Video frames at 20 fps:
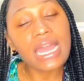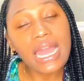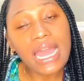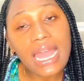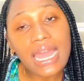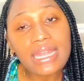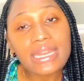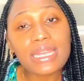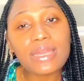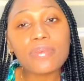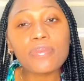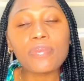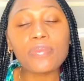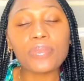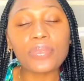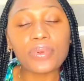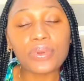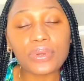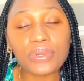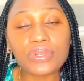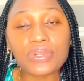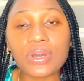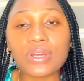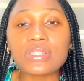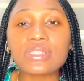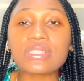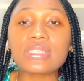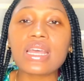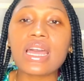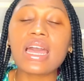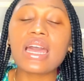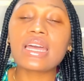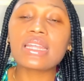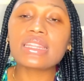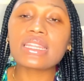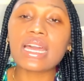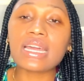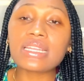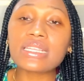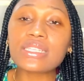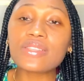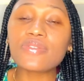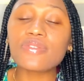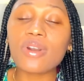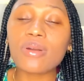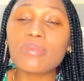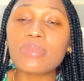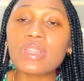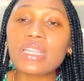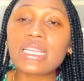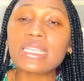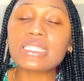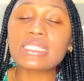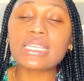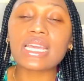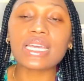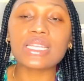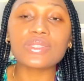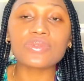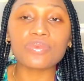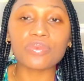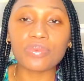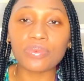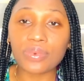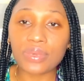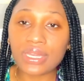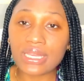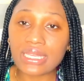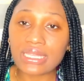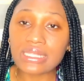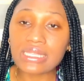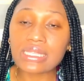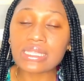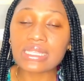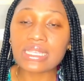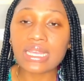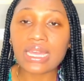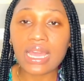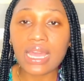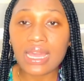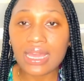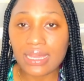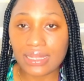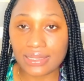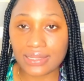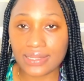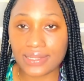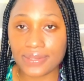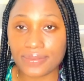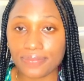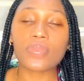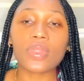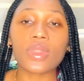any product that is formulated with it.